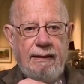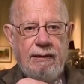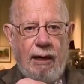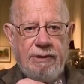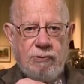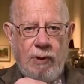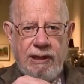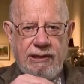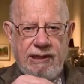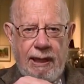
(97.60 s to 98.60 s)
Thomas
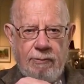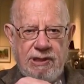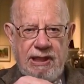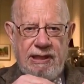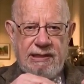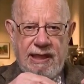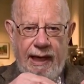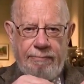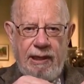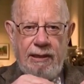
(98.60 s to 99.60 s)
Wiggins said it was his,
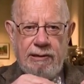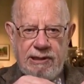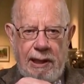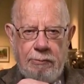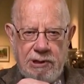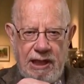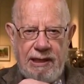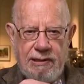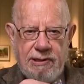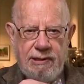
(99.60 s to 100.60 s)
Captain Neal said it was
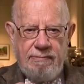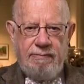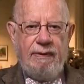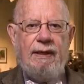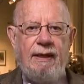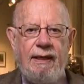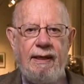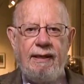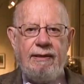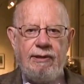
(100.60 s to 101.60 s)
his.
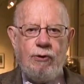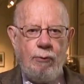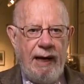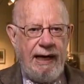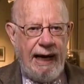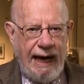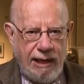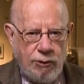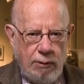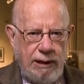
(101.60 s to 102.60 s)
The two men
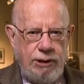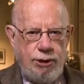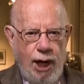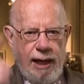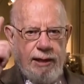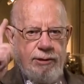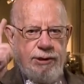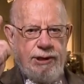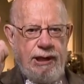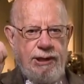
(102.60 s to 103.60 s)
actually
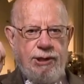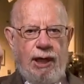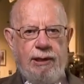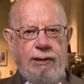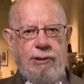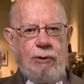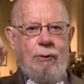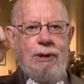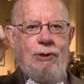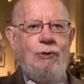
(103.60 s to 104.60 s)
challenged each other
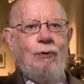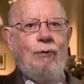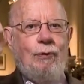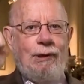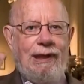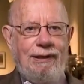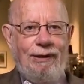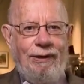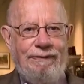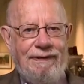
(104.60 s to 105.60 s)
to a duel
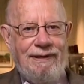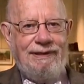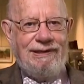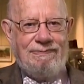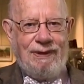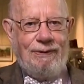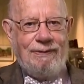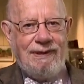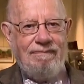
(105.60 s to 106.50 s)
over the dispute